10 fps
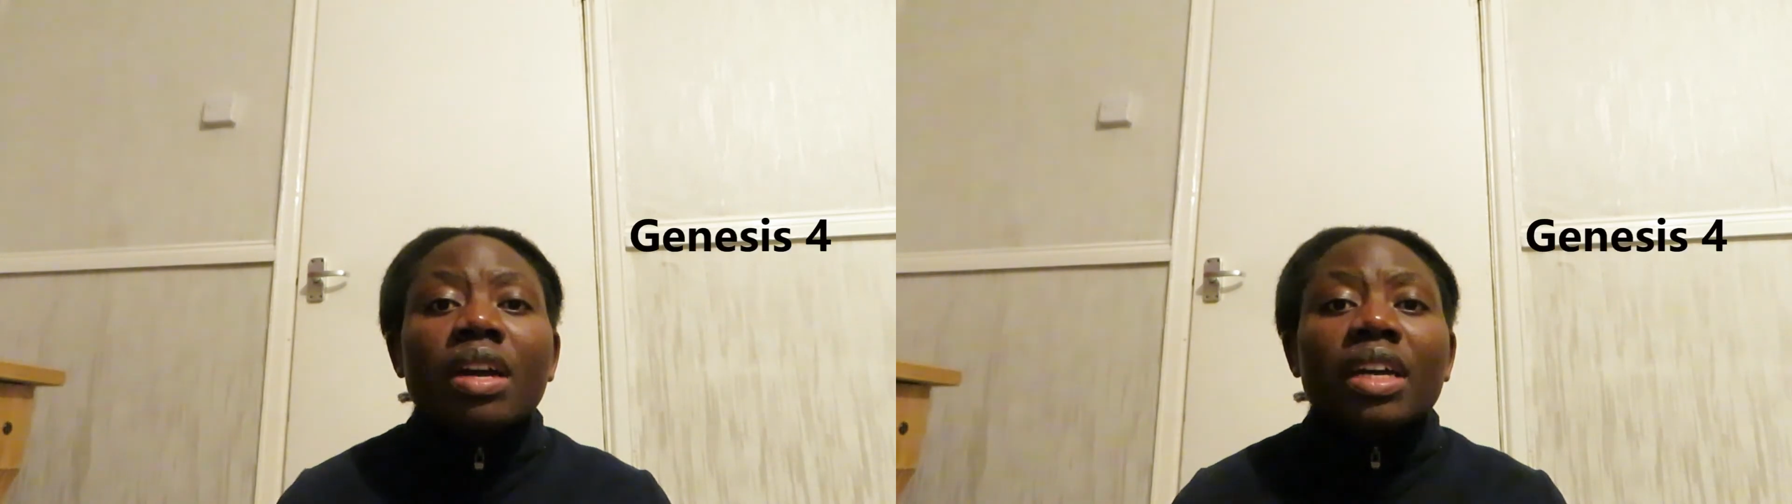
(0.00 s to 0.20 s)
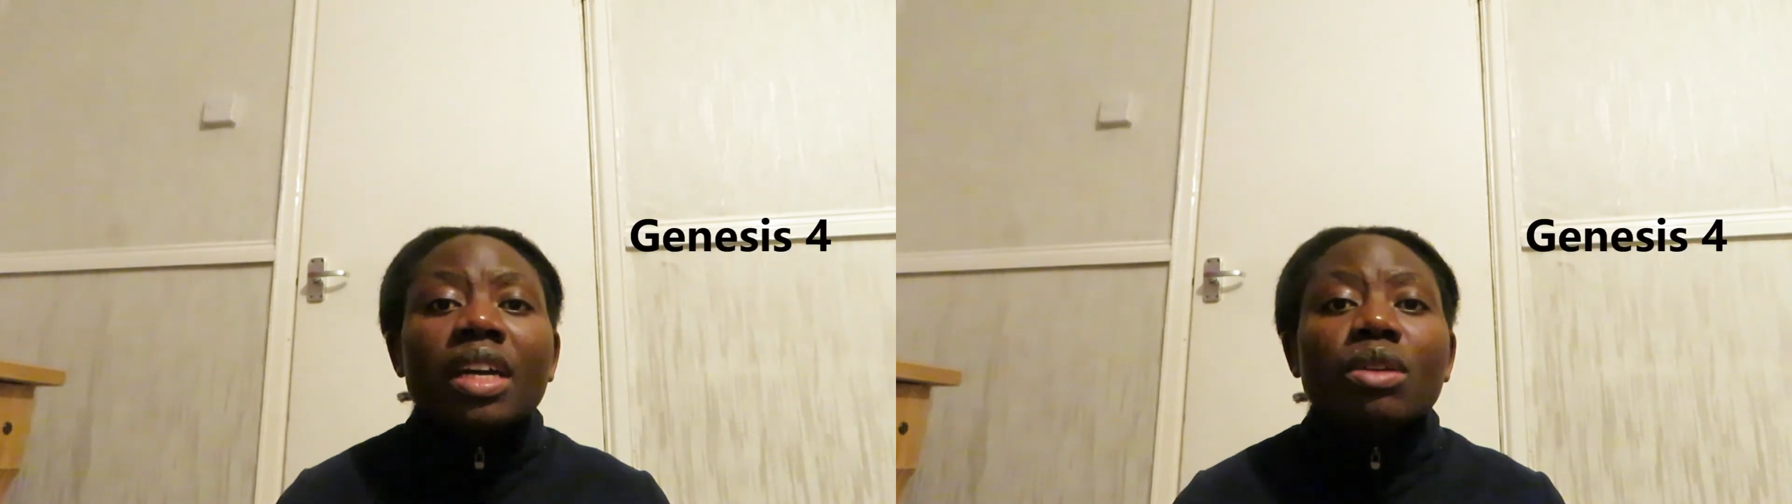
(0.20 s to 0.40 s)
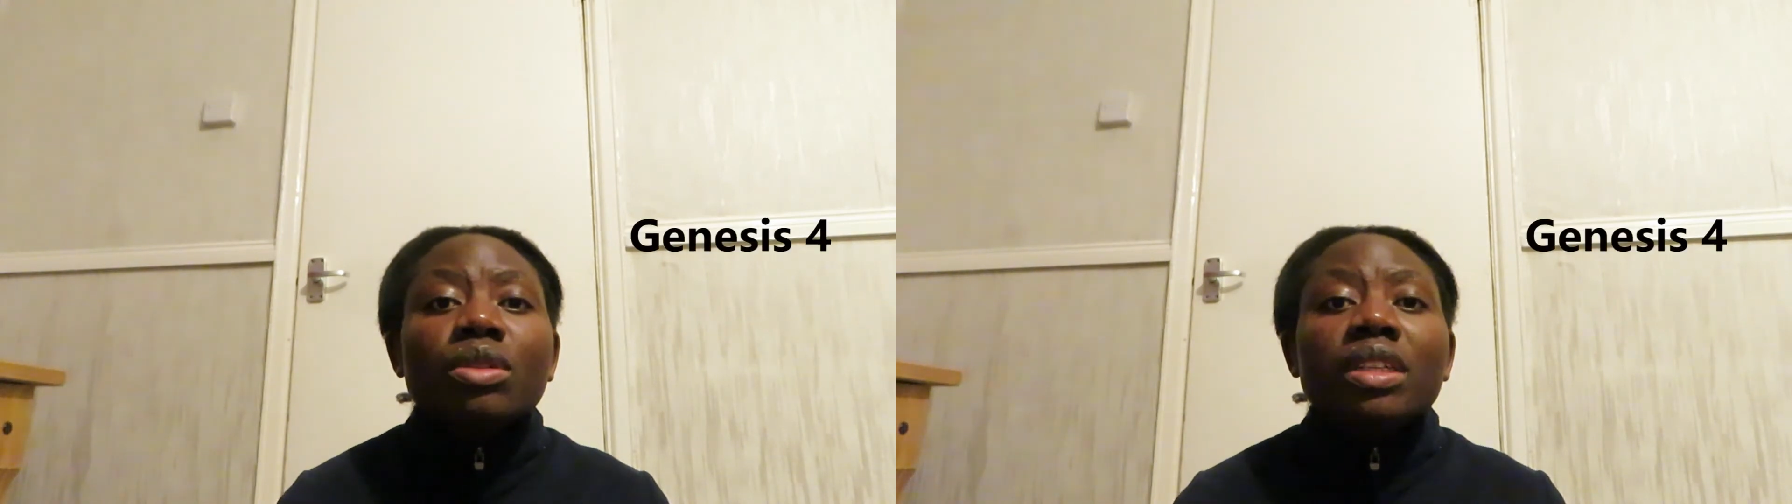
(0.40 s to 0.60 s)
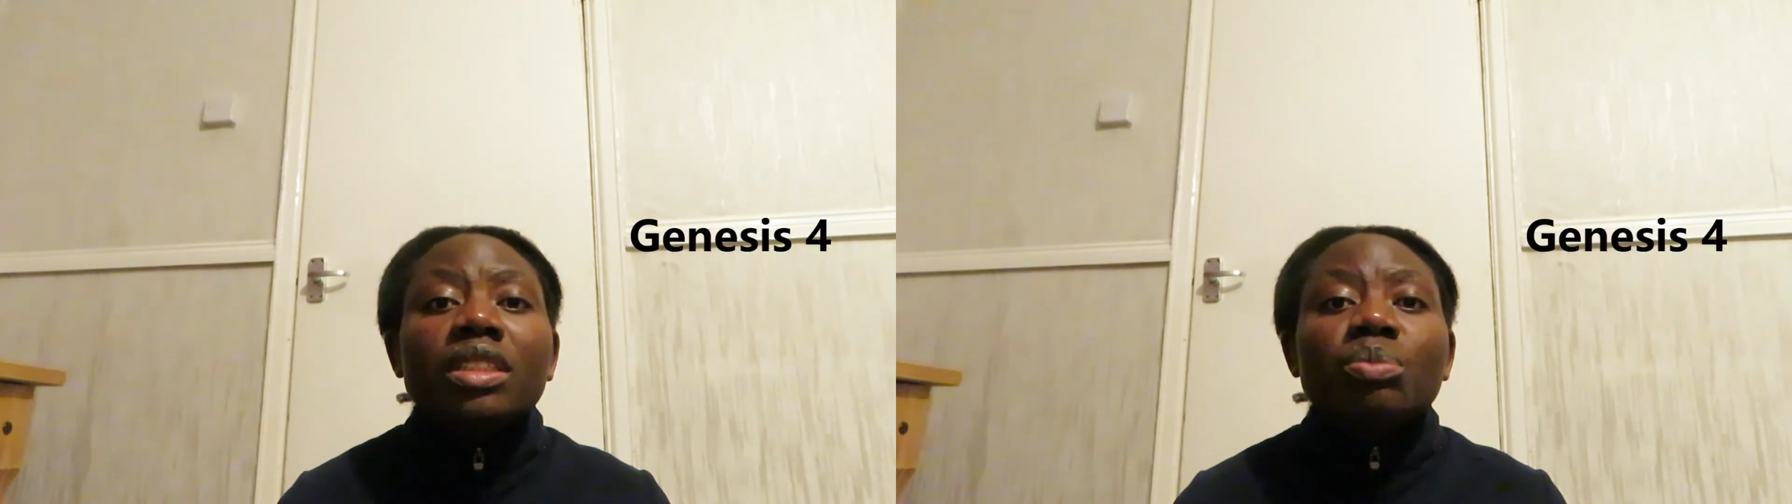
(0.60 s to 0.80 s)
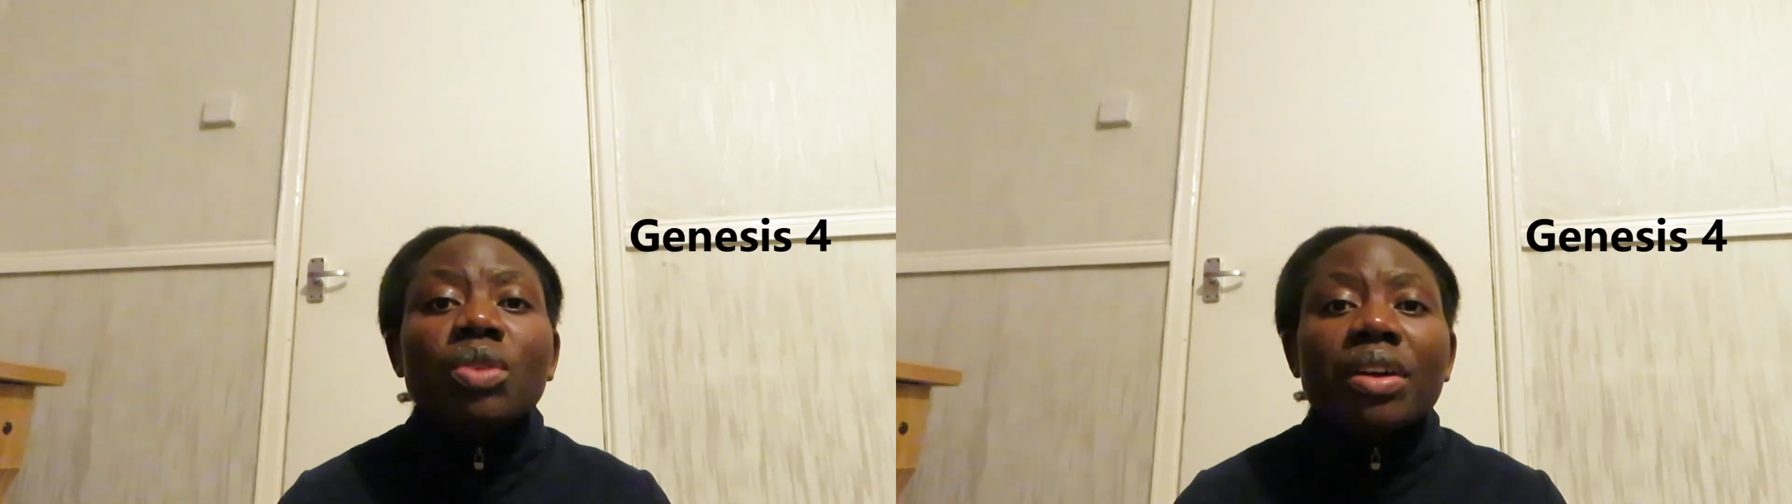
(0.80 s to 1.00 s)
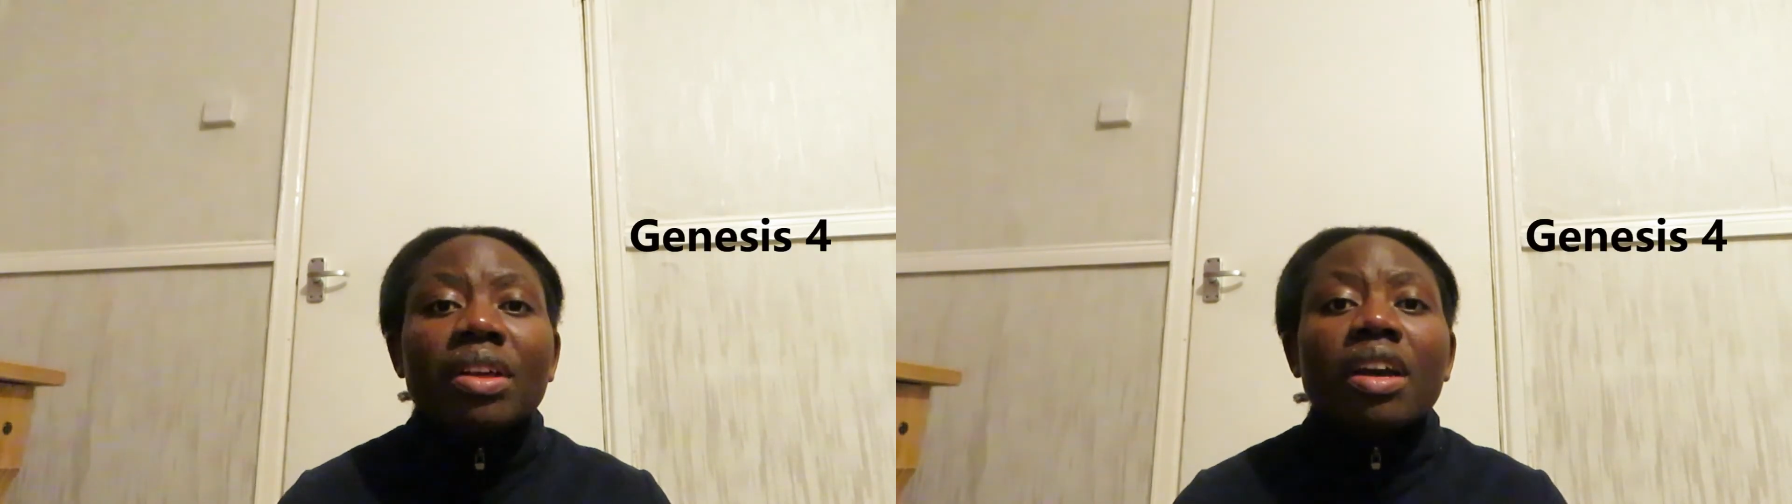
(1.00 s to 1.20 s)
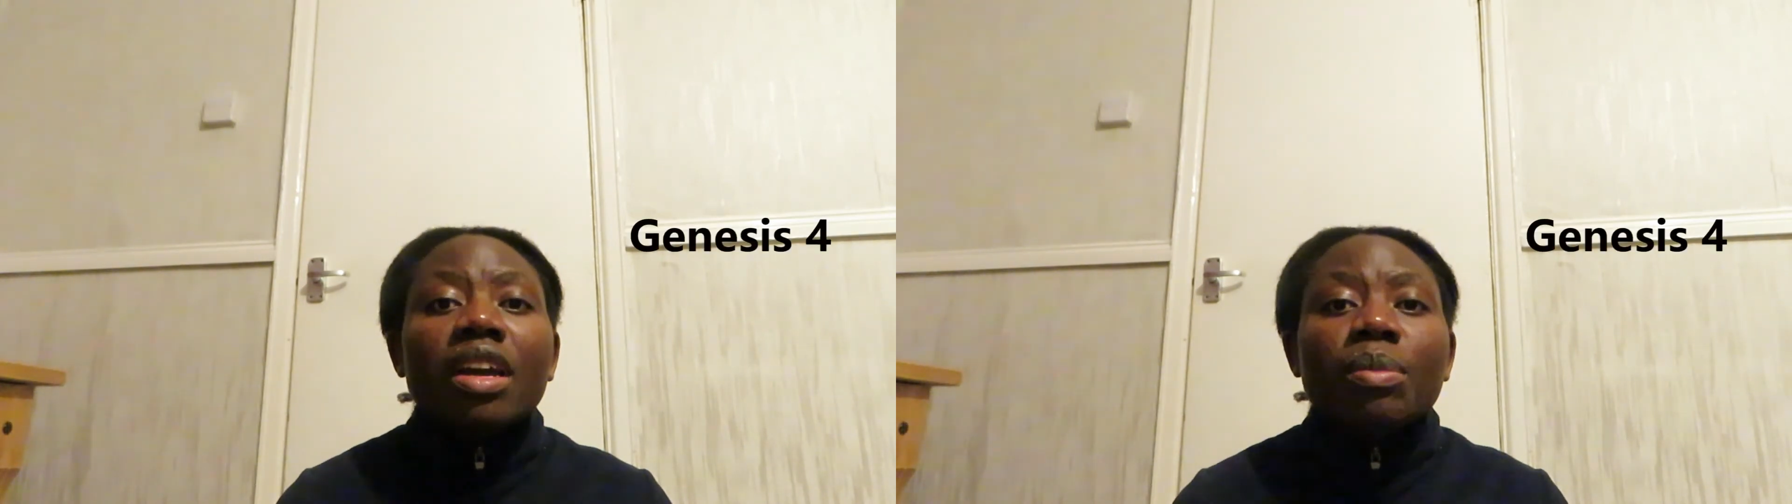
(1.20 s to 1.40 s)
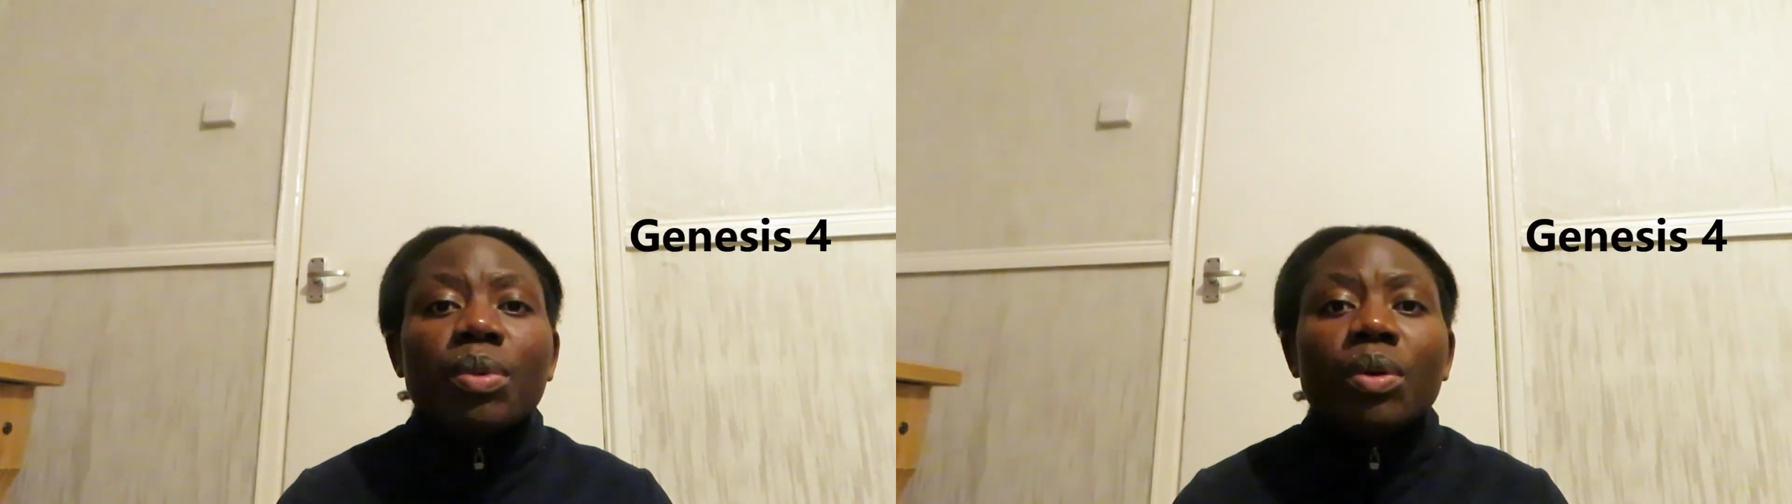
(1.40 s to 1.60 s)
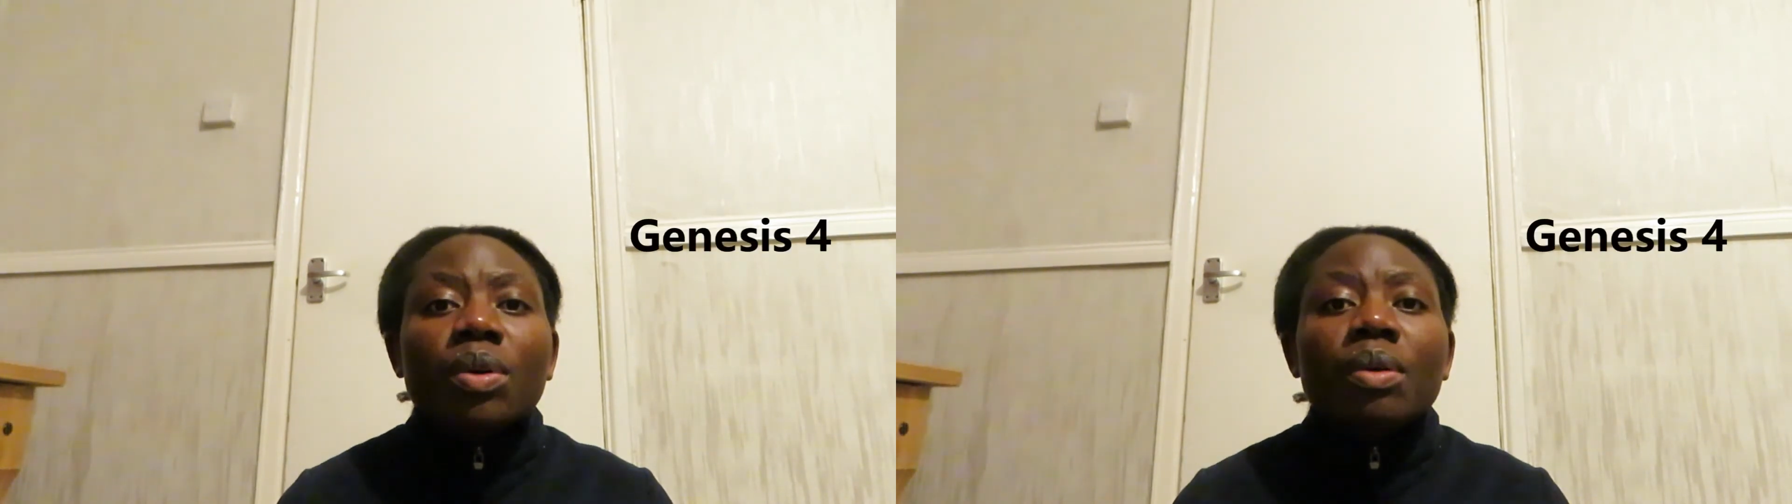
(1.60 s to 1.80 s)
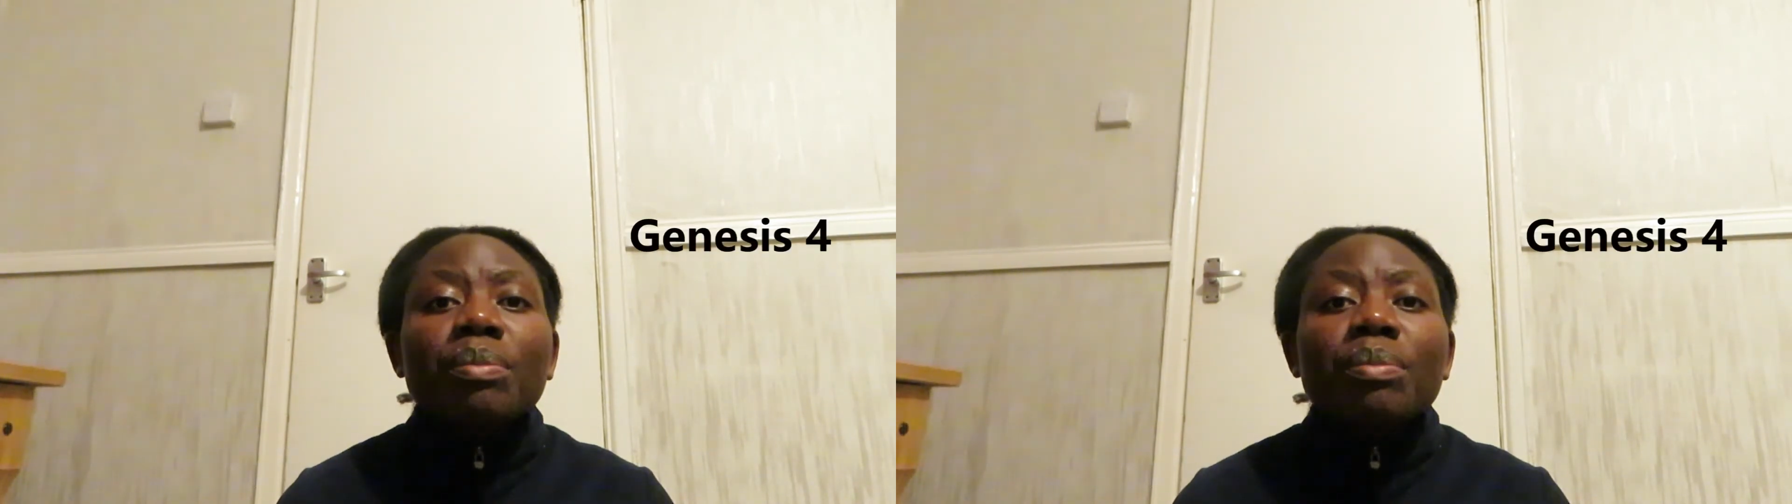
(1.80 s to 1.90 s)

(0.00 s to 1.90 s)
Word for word: killed his brother Abel